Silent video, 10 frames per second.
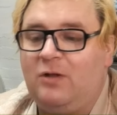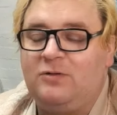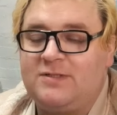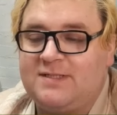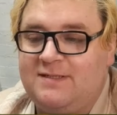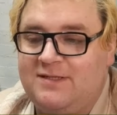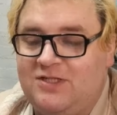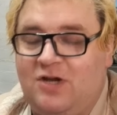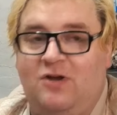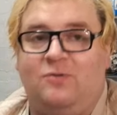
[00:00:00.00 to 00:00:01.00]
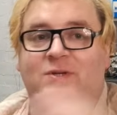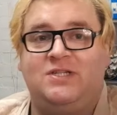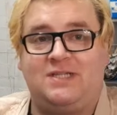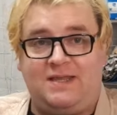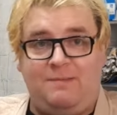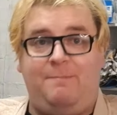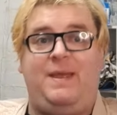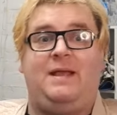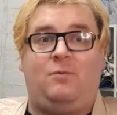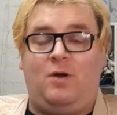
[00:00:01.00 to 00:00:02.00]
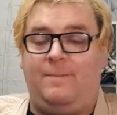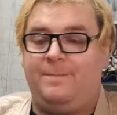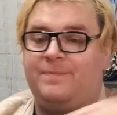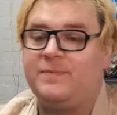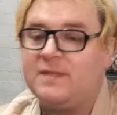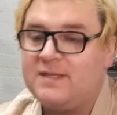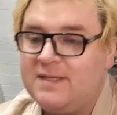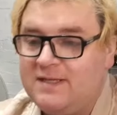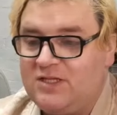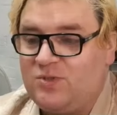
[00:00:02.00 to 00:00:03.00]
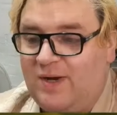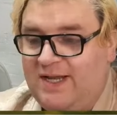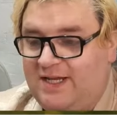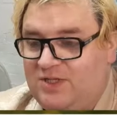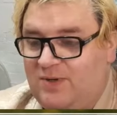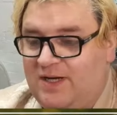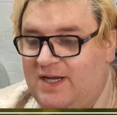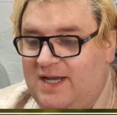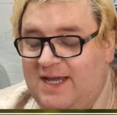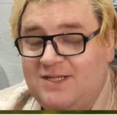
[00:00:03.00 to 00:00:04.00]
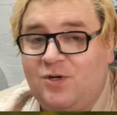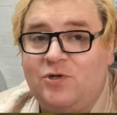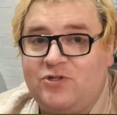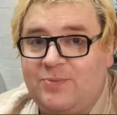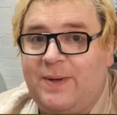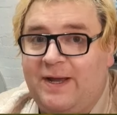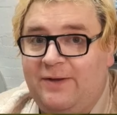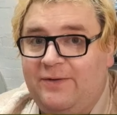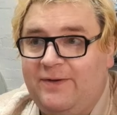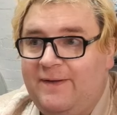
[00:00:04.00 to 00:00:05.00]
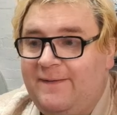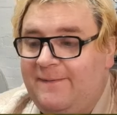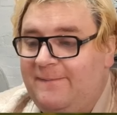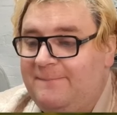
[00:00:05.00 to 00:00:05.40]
Bolt the dog, which is like the big one, the 20-inch one, is £100.